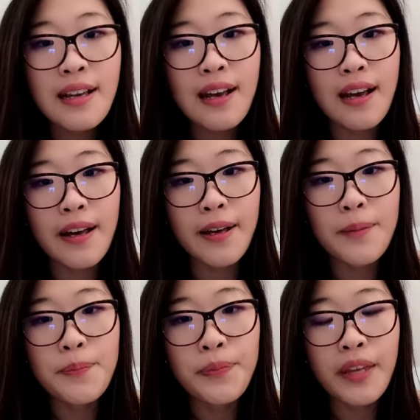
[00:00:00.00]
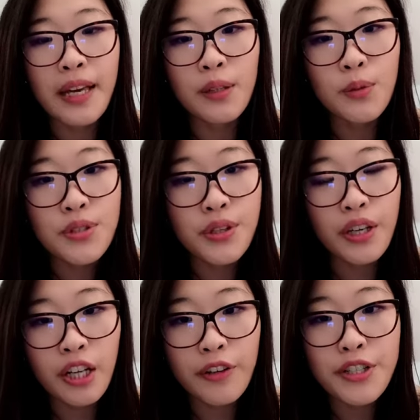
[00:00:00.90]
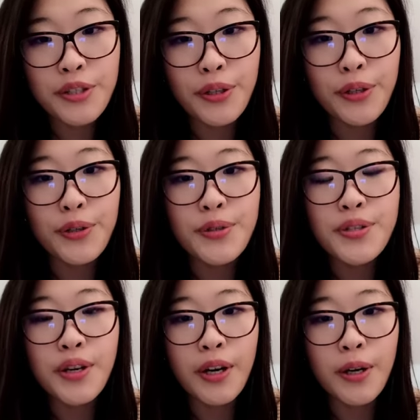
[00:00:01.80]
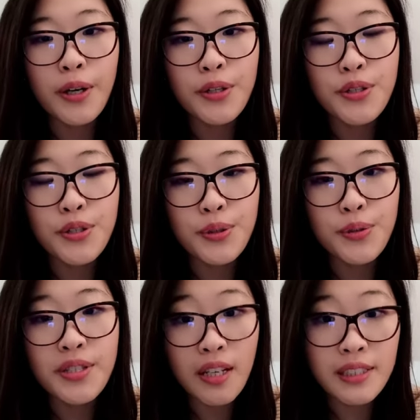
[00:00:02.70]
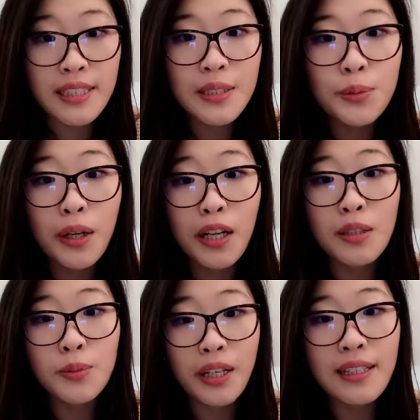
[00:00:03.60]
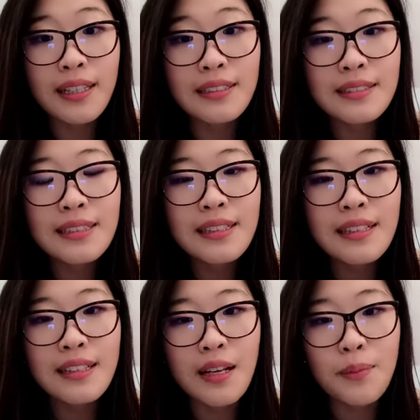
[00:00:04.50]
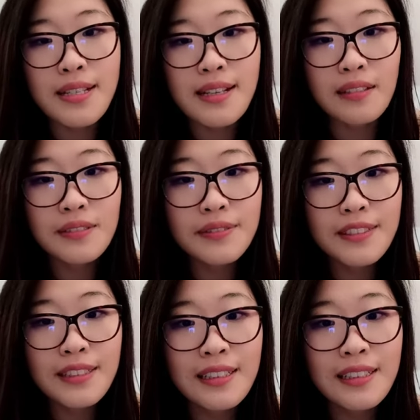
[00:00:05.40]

and also encourage those to study while working, like myself.